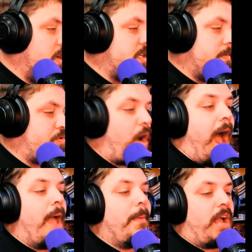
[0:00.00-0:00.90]

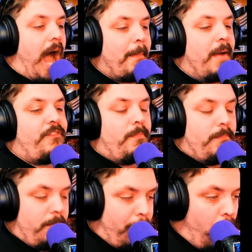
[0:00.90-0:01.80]
Subscribe and comment
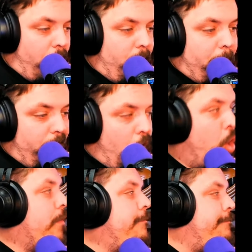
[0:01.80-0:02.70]
more
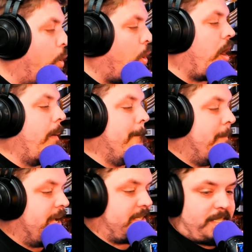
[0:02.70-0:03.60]
below for
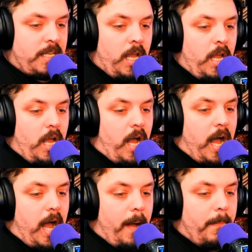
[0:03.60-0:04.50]
Miss
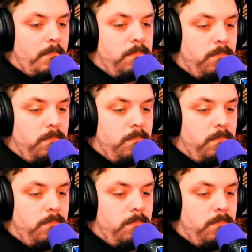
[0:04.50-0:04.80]
um,